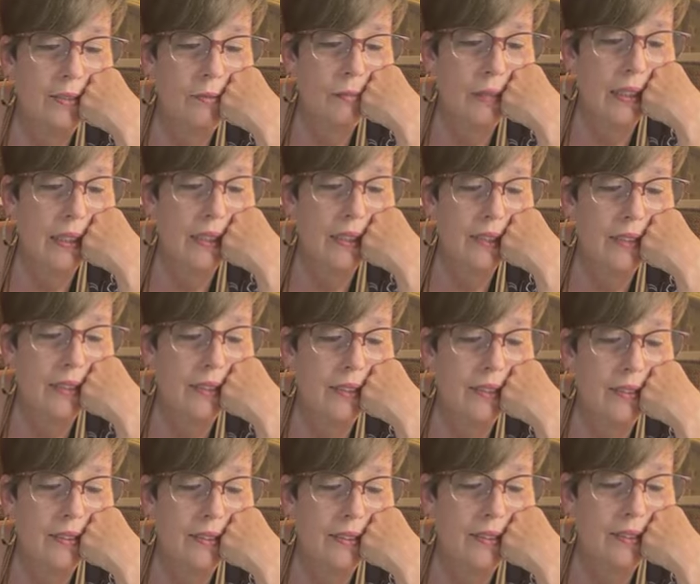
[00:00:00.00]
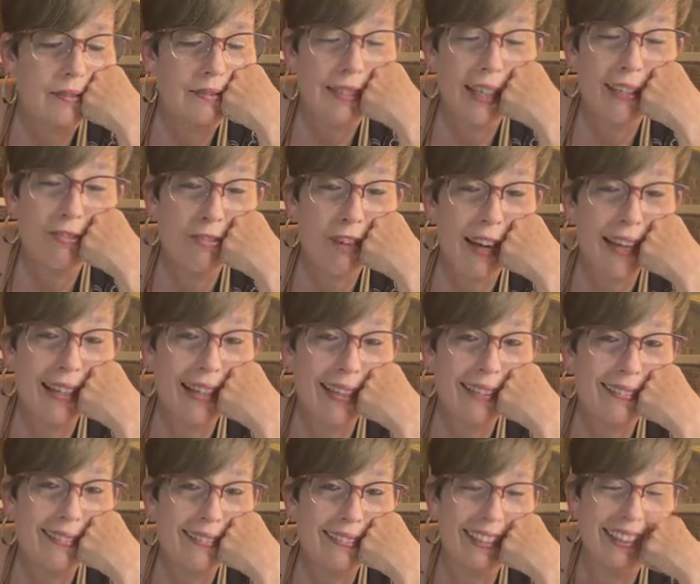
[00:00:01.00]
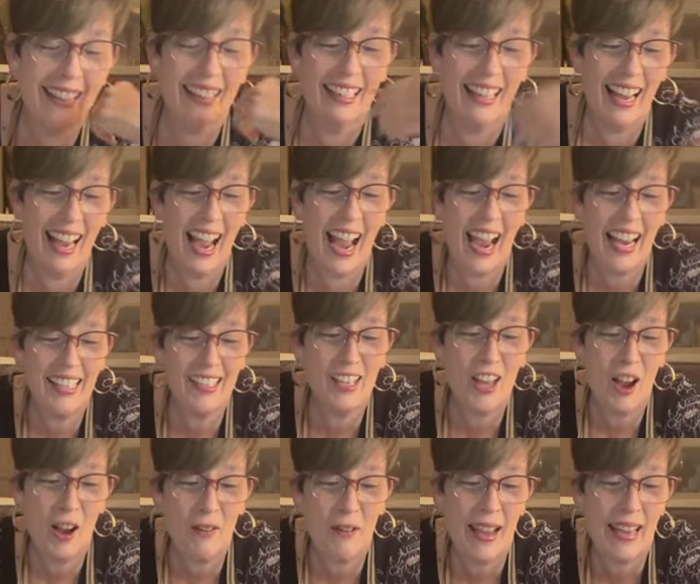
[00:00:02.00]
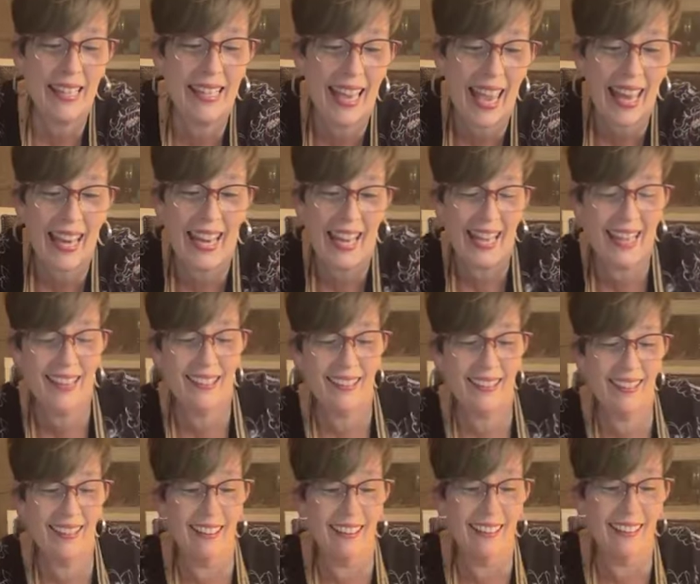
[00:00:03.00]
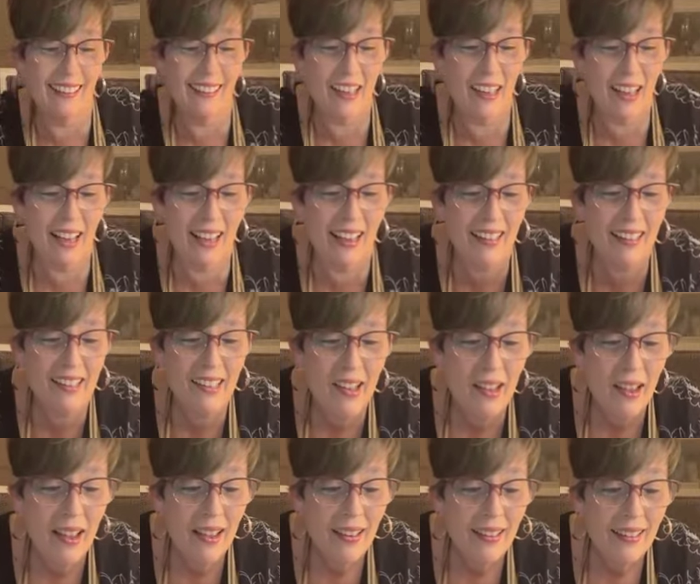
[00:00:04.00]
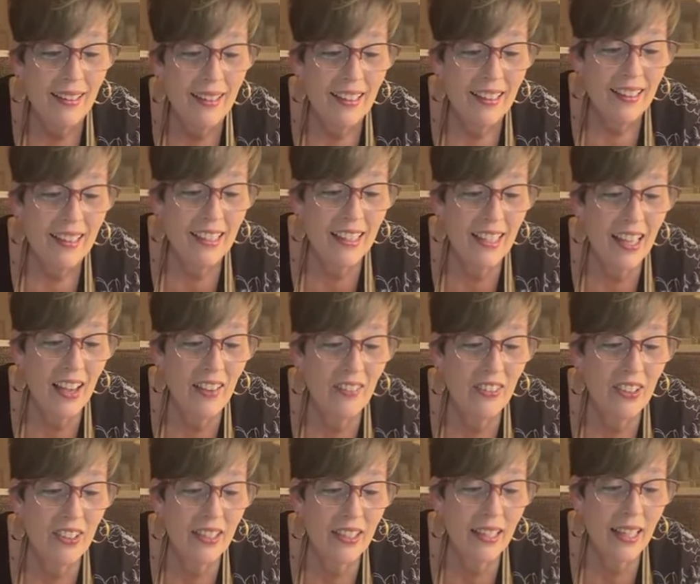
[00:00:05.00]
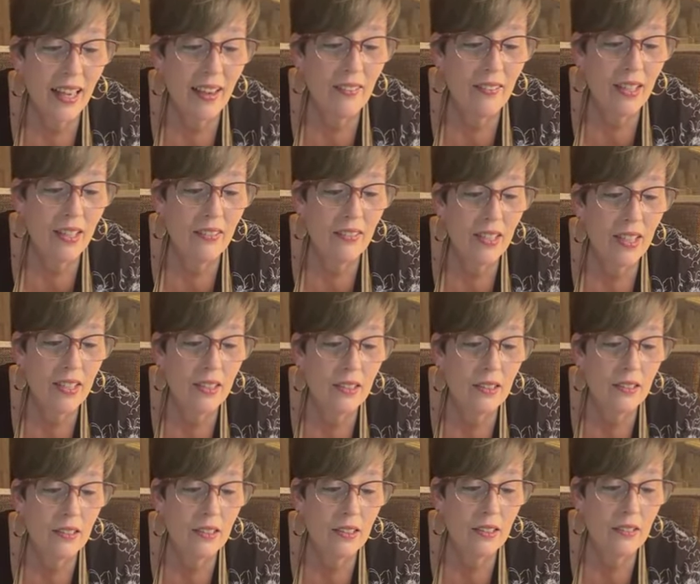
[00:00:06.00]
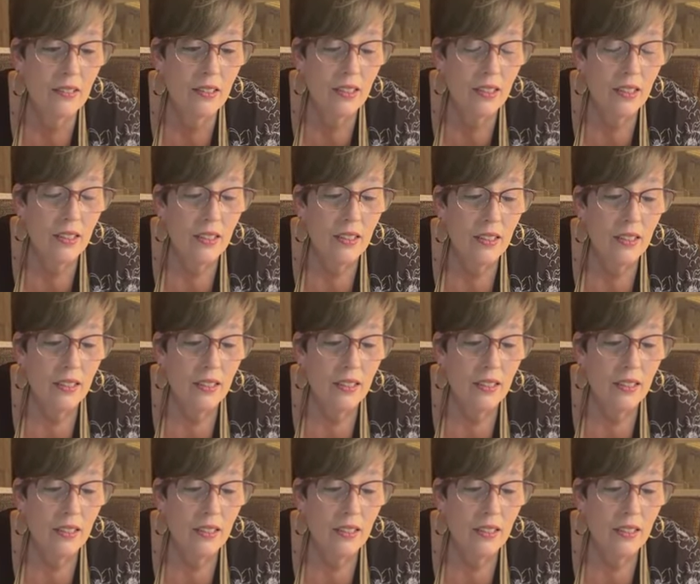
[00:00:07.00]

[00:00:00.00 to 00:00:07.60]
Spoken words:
yeah. Oh my goodness. I read it. I know, I get it. Never get my facial to go.